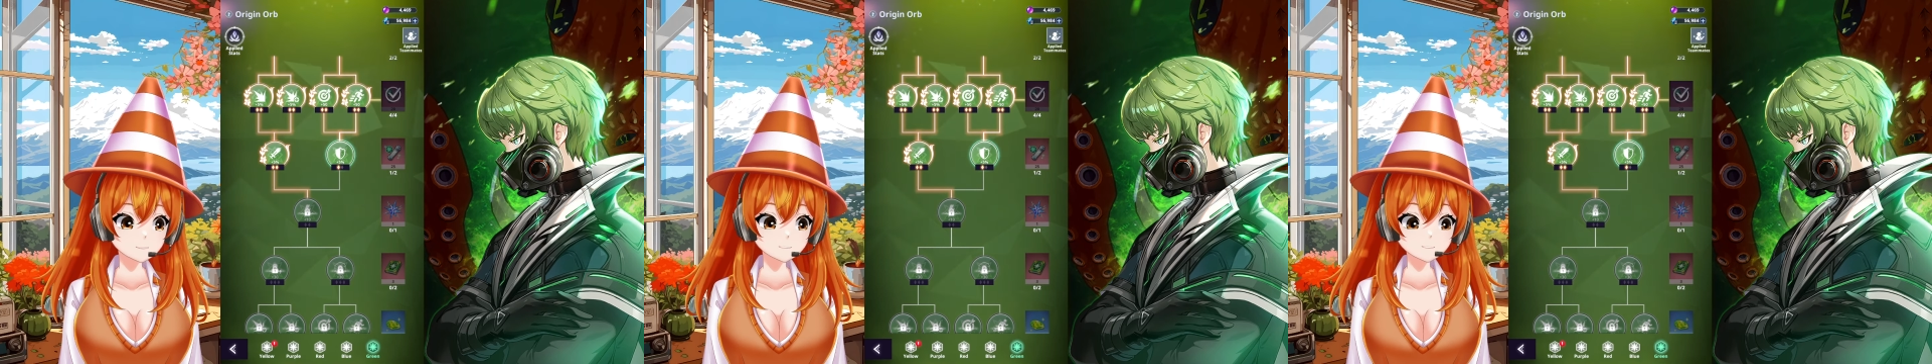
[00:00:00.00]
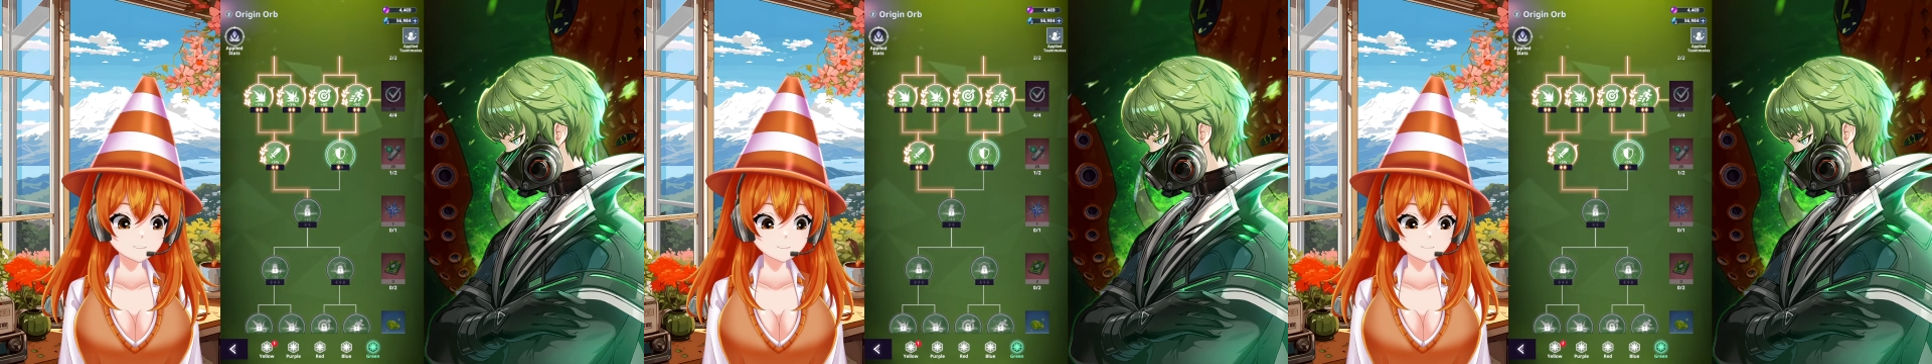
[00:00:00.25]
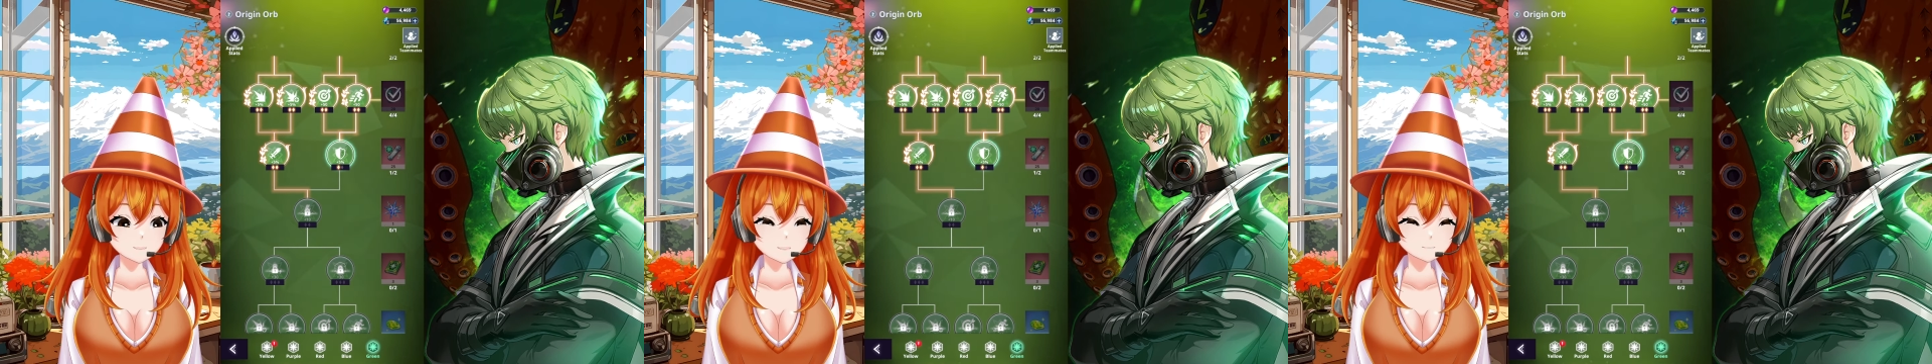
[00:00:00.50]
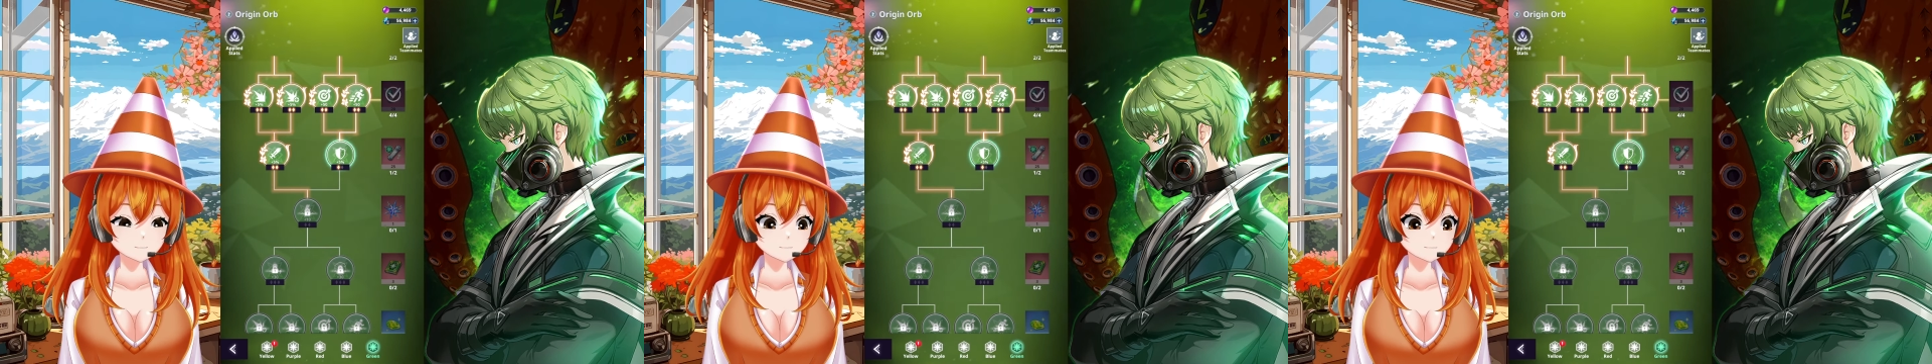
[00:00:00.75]
and then I'm
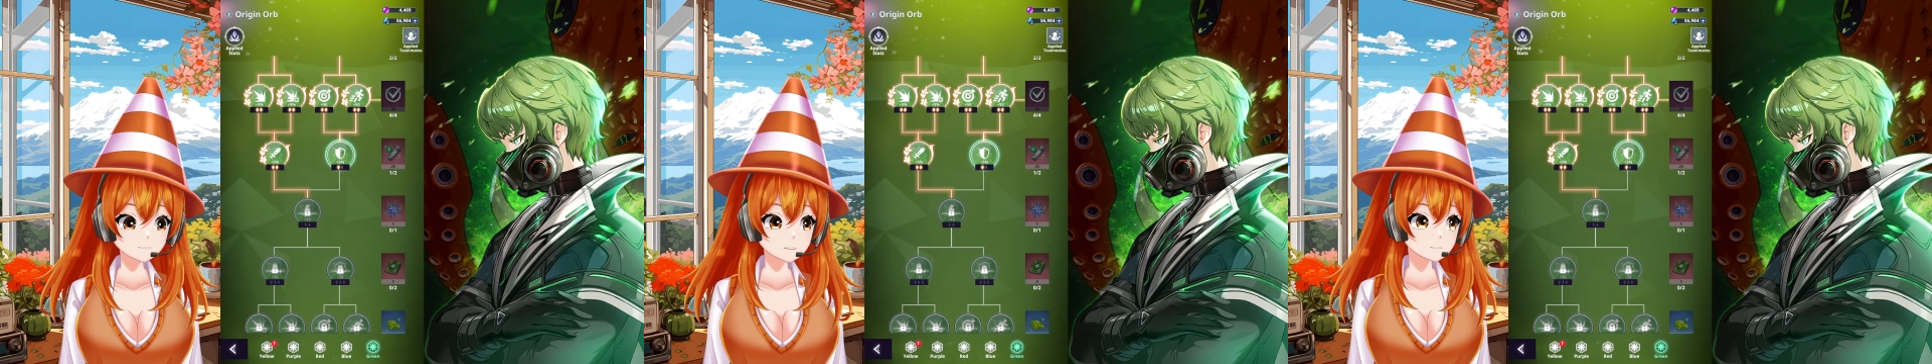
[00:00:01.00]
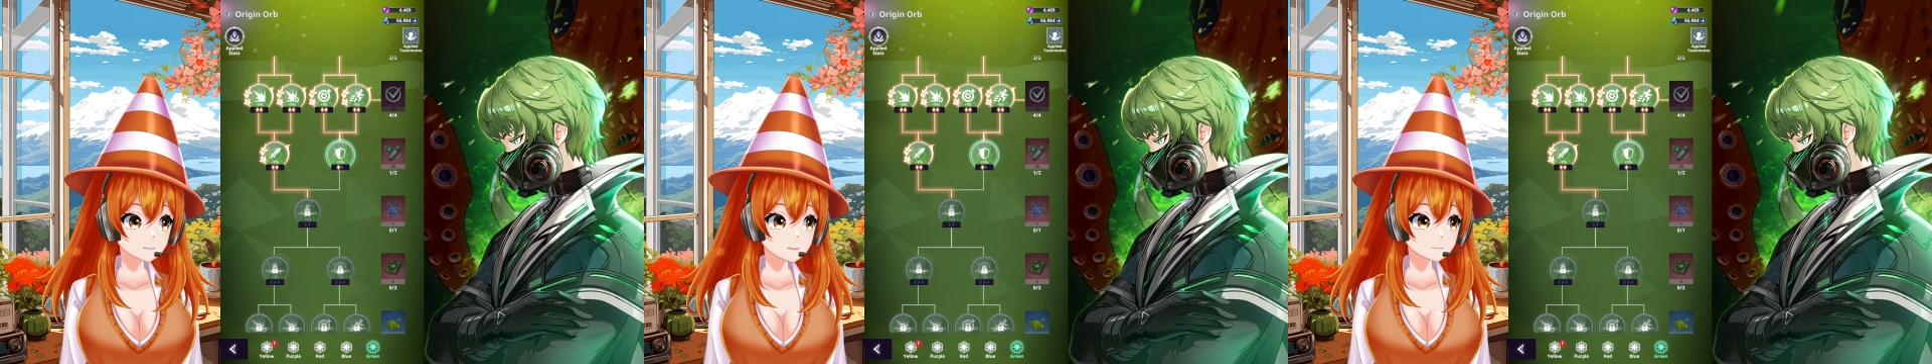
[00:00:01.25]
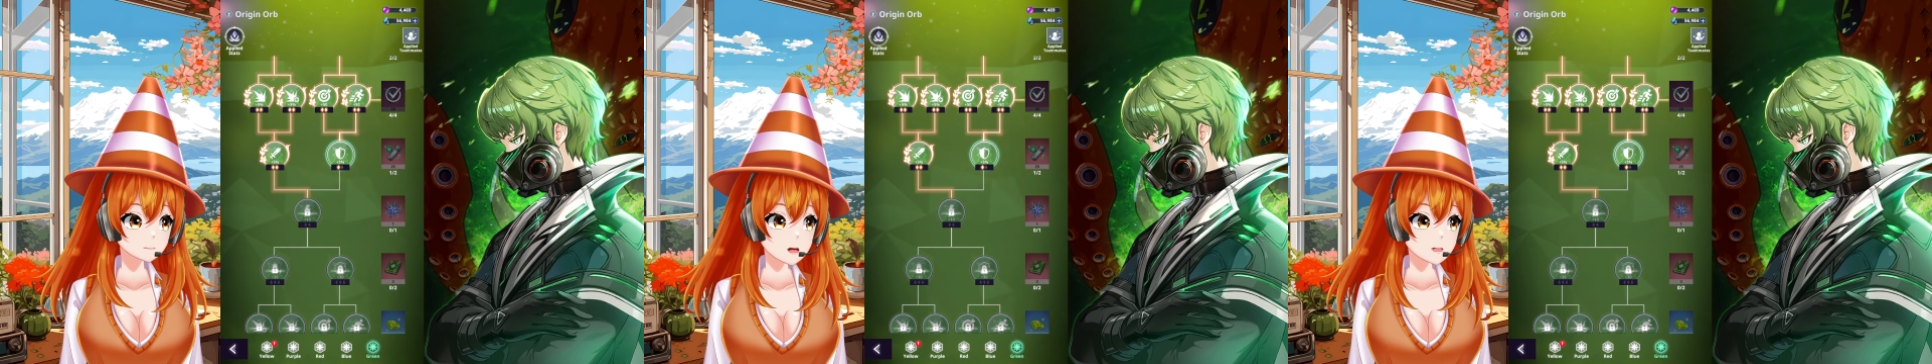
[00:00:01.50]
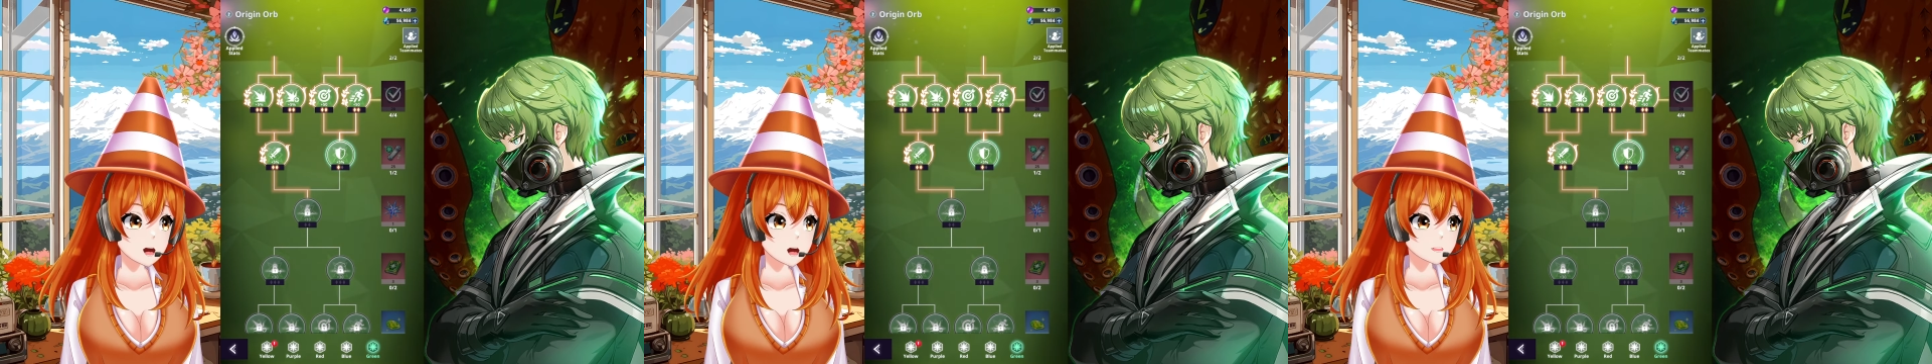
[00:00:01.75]
going to focus on red
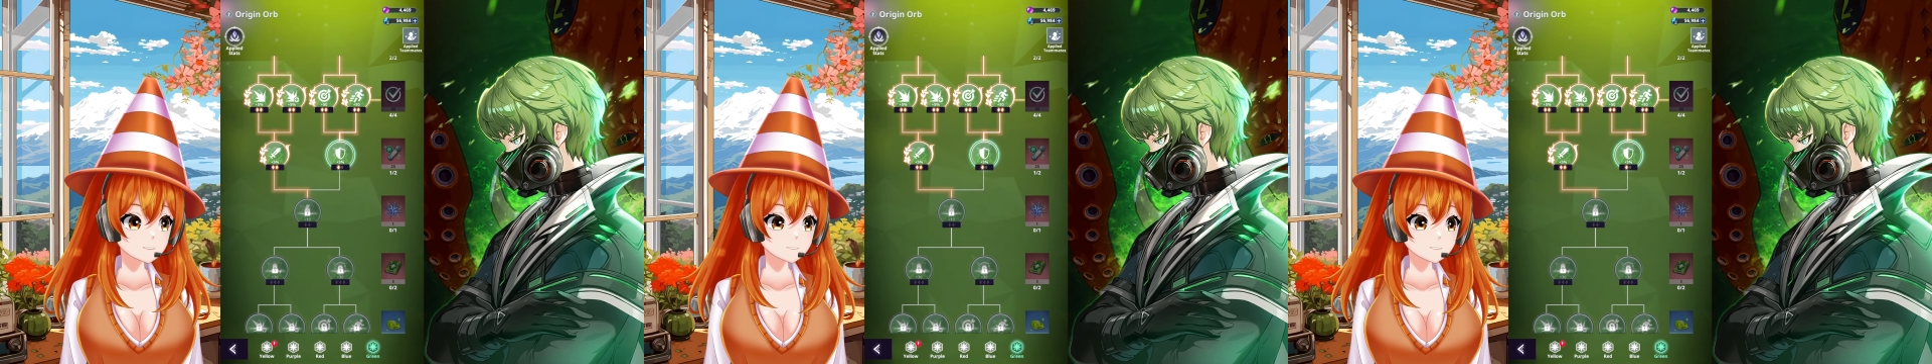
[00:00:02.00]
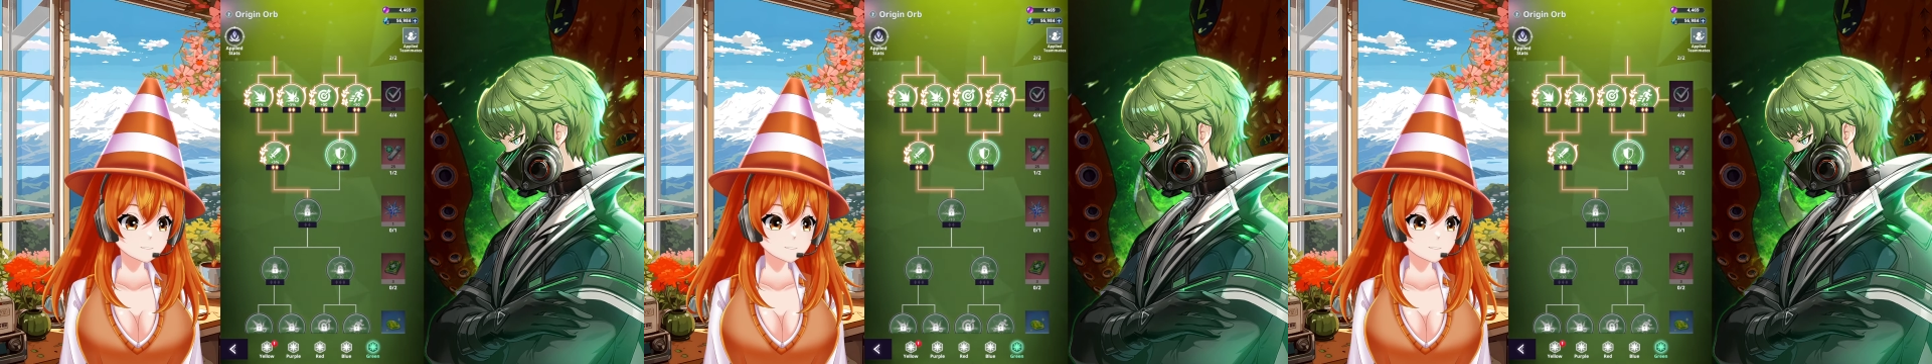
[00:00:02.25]
last.